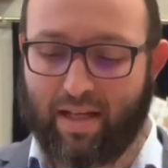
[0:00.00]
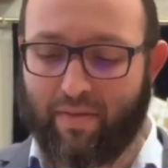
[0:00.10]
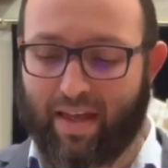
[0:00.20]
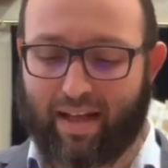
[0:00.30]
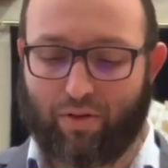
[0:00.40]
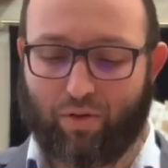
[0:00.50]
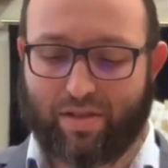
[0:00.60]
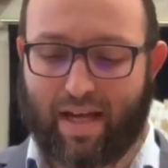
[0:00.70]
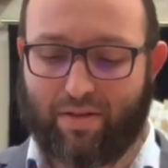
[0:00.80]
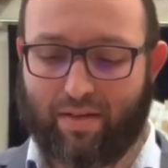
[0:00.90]
they can all
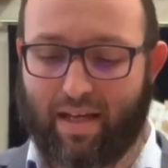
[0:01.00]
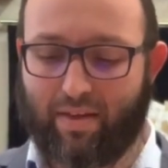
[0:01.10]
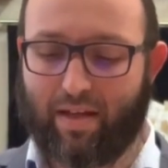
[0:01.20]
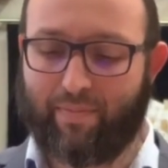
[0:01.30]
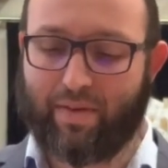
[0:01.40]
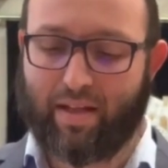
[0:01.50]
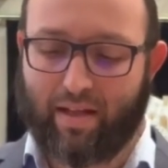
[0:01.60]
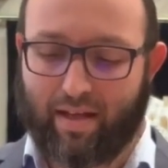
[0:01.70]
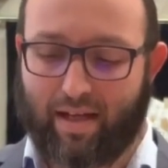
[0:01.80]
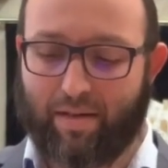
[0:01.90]
say together
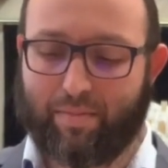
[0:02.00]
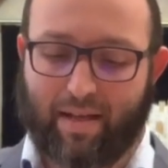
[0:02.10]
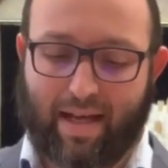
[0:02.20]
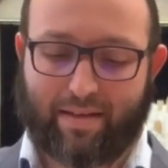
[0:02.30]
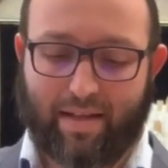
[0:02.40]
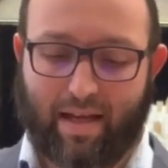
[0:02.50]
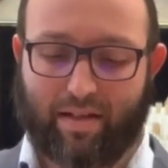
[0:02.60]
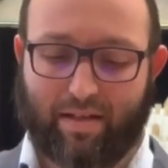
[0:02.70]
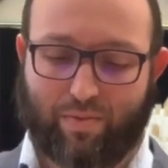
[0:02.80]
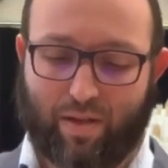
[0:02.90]
at the end
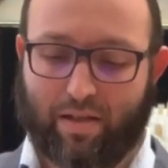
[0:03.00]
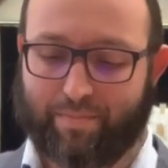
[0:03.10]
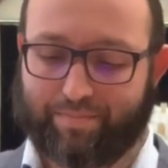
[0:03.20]
as well.